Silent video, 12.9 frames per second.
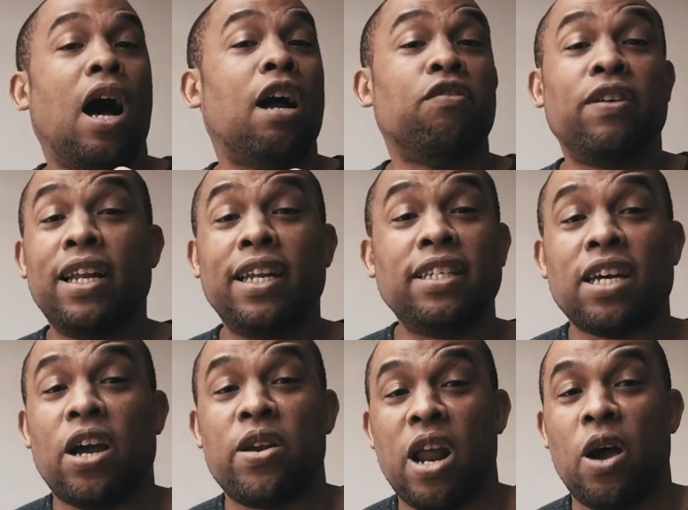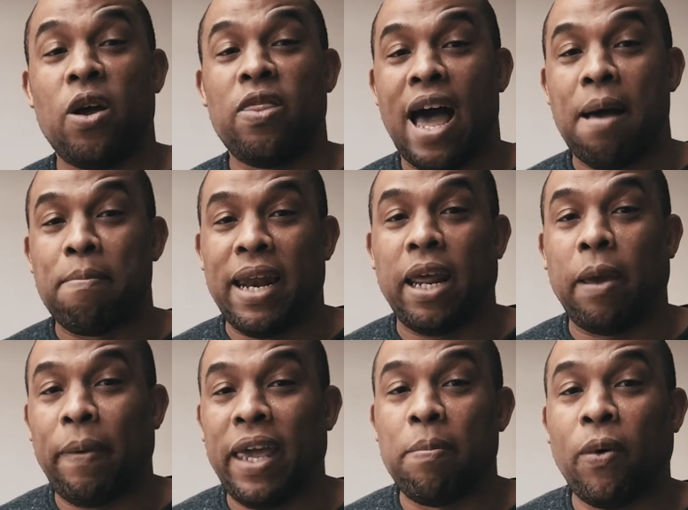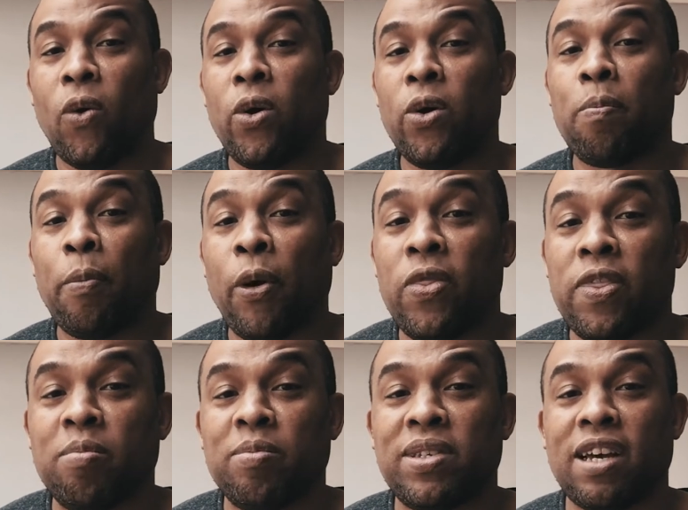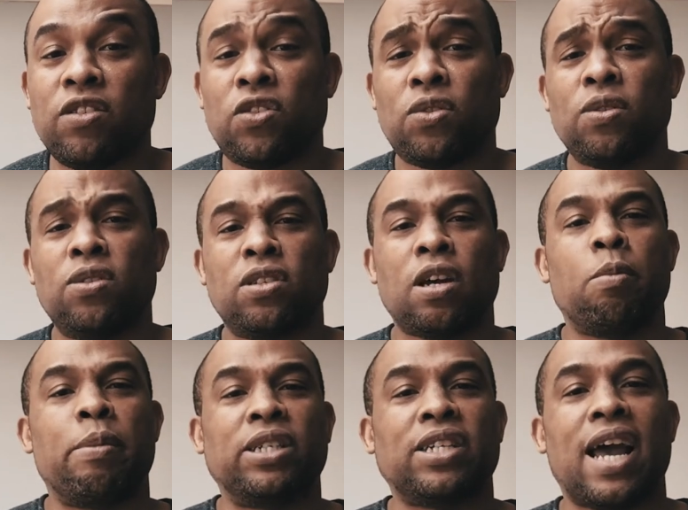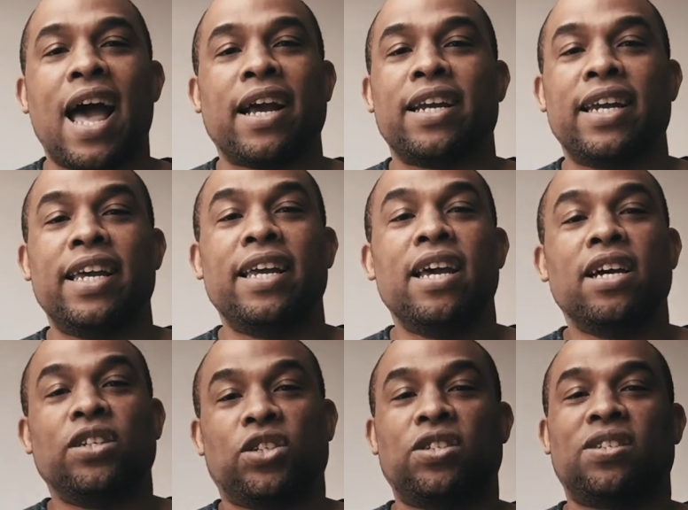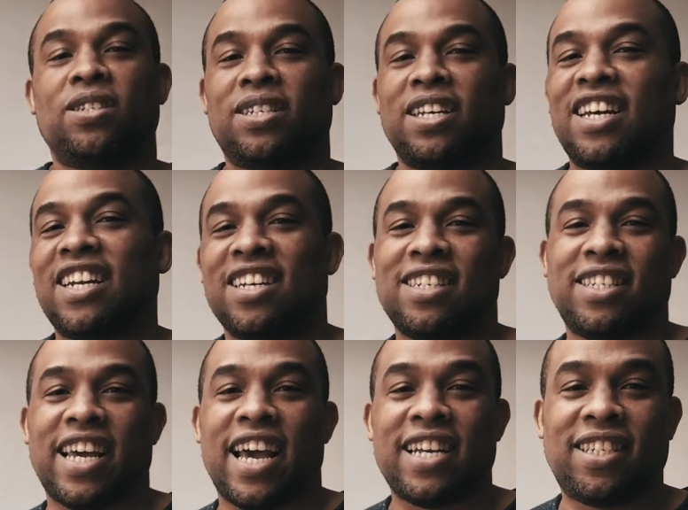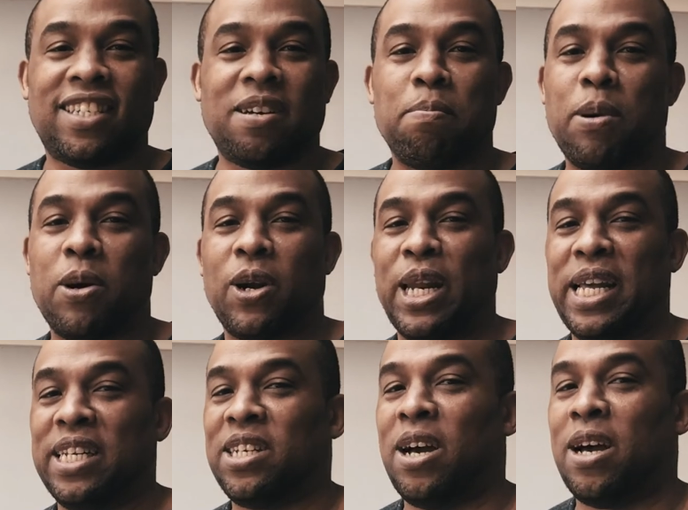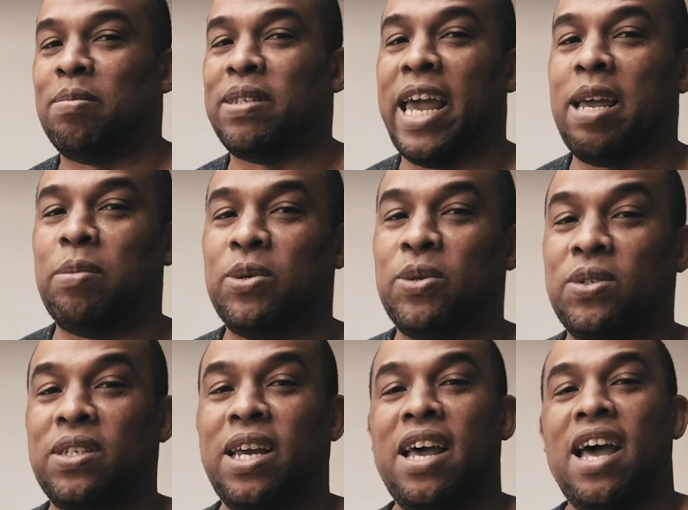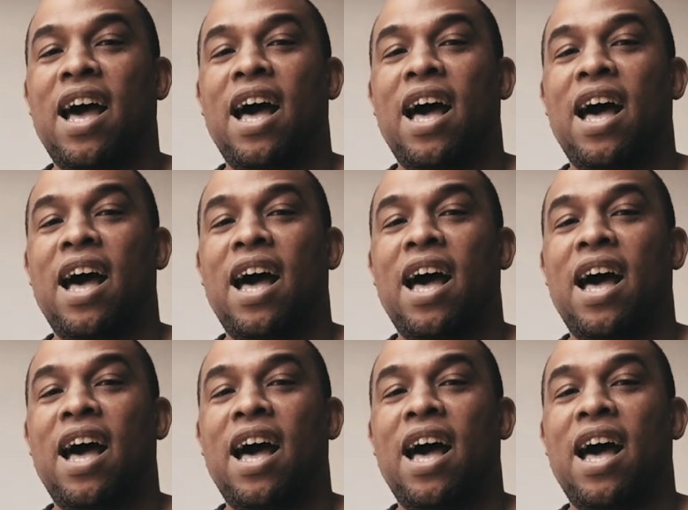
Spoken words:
I really don't know that many people who put themselves through so much agony just to sit at a desk modelling timetables.